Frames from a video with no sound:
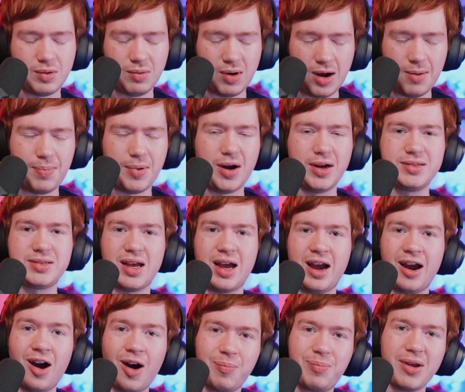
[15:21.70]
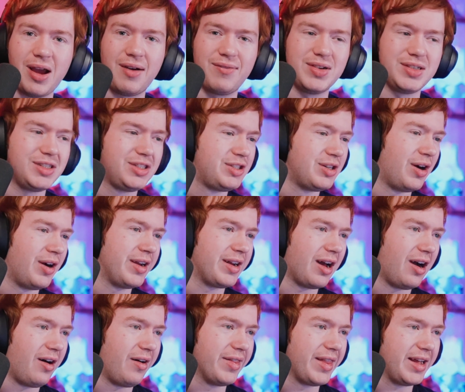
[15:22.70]
Well, boys, I hope you have enjoyed
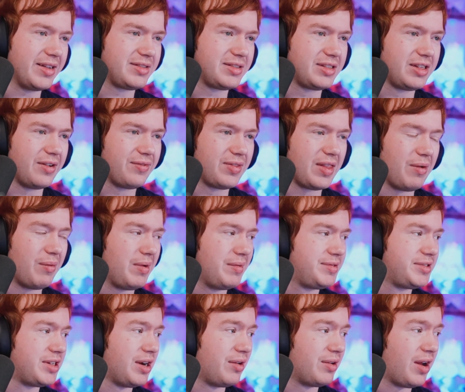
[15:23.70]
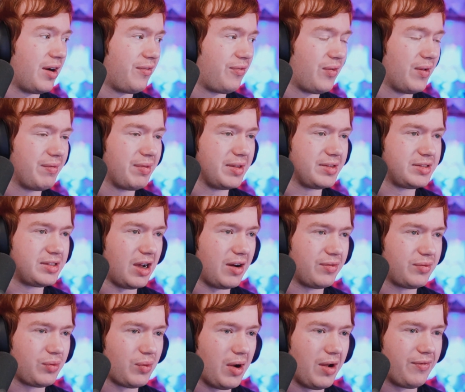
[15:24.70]
all that stuff that we've shown off with the
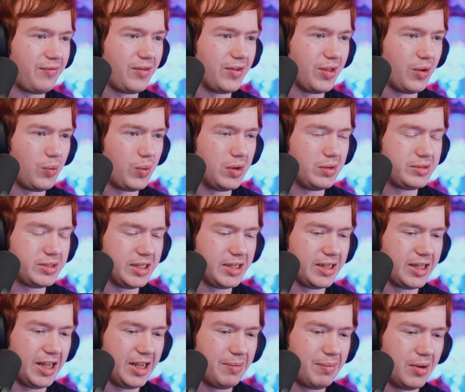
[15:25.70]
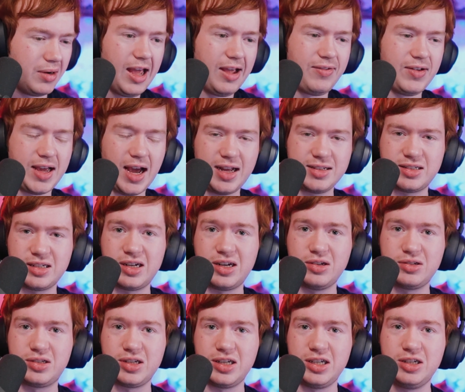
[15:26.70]
software for the Wooting keyboard. If you guys are
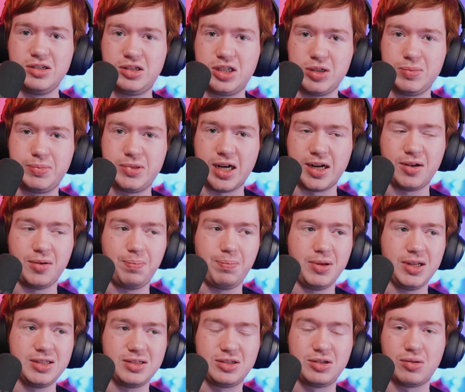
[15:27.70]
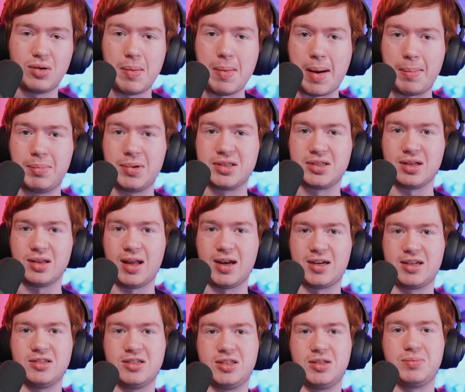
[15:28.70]
new to your YouTube channel, please do remember to
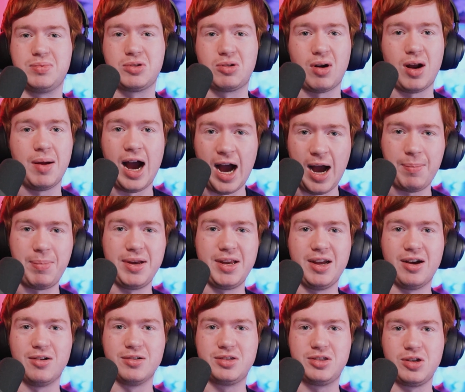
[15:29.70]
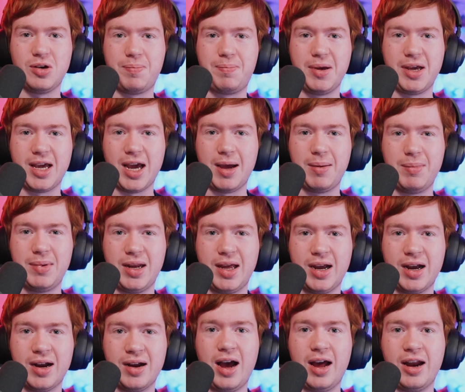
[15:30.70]
like and subscribe. I've been your host, Super Gaming
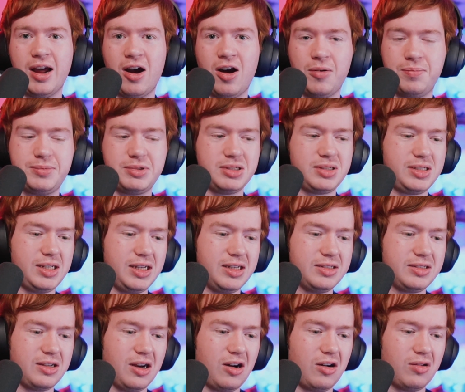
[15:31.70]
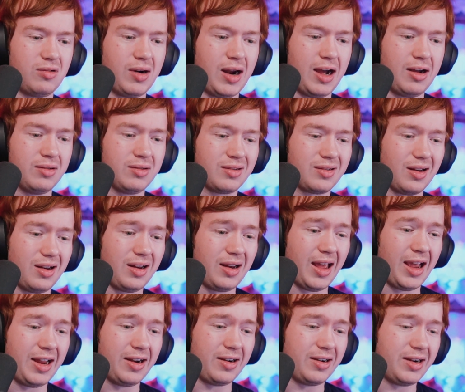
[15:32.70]
here, and I hope to see you all around
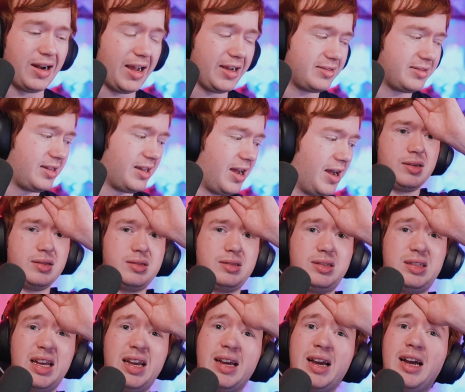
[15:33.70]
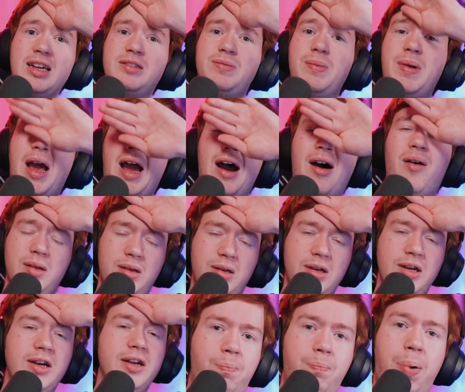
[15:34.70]
later next time. See you guys for now.
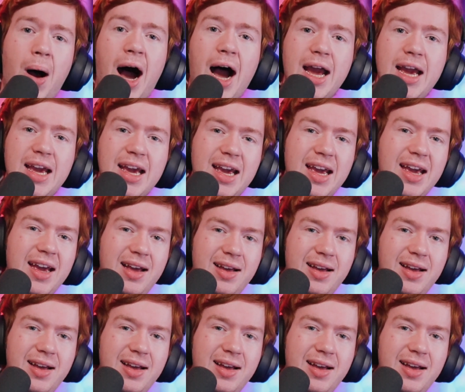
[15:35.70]
Goodbye.